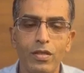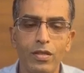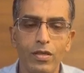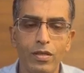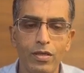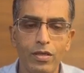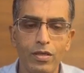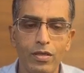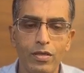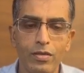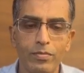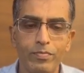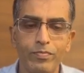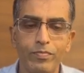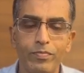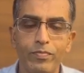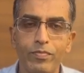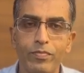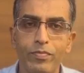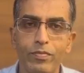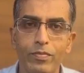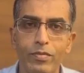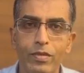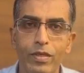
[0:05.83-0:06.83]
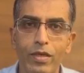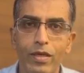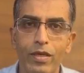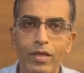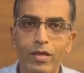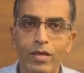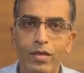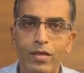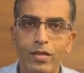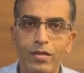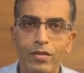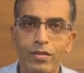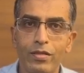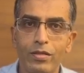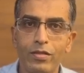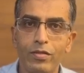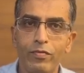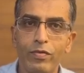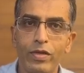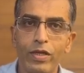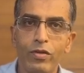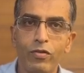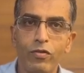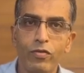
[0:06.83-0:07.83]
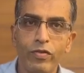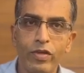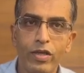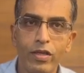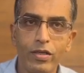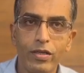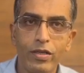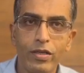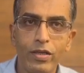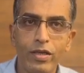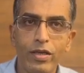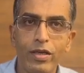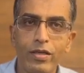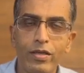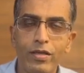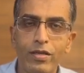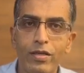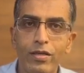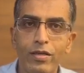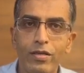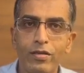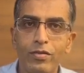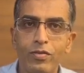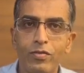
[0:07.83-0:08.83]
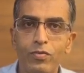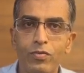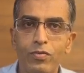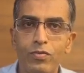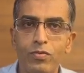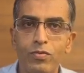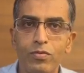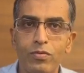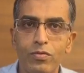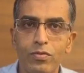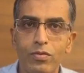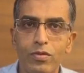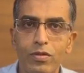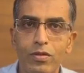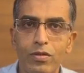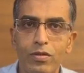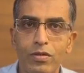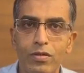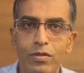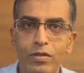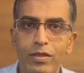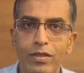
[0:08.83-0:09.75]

Uh, and this video we are creating to